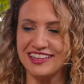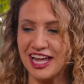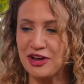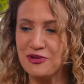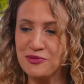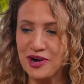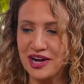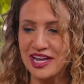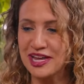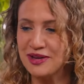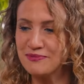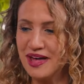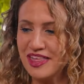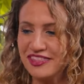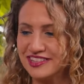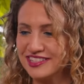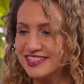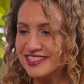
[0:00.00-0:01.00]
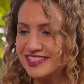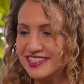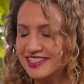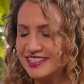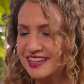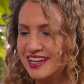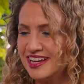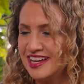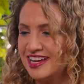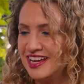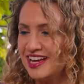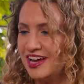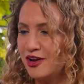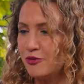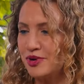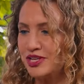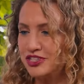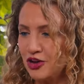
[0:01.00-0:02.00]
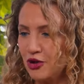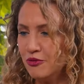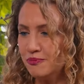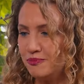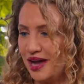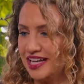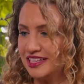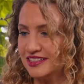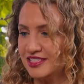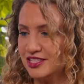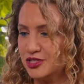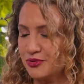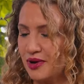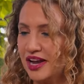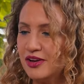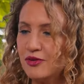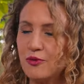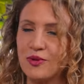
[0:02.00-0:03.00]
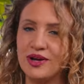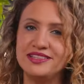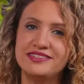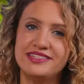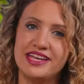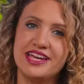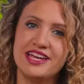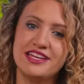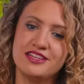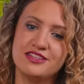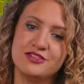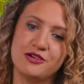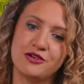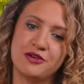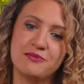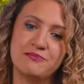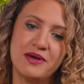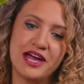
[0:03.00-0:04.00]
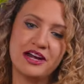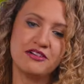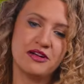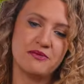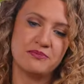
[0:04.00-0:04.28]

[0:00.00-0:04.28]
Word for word: Like working mothers. And we don't balance, right? One day you're better